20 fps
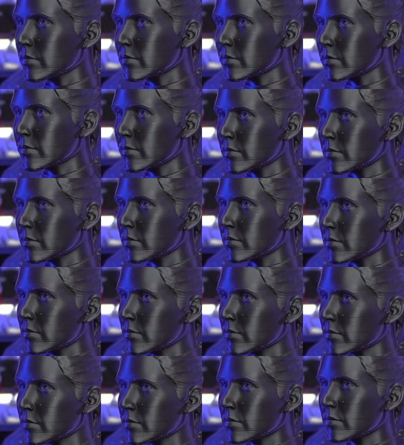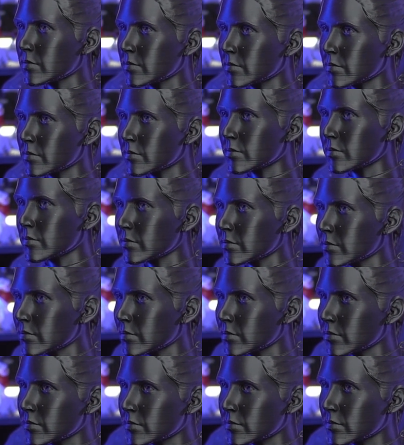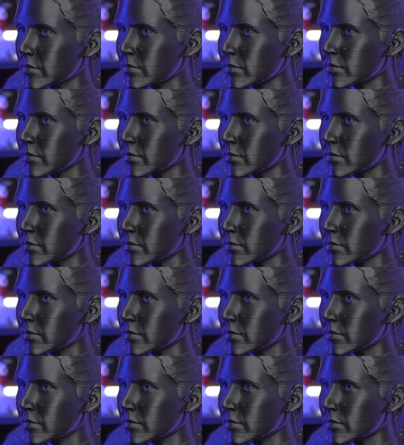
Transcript: that I can see more the lines,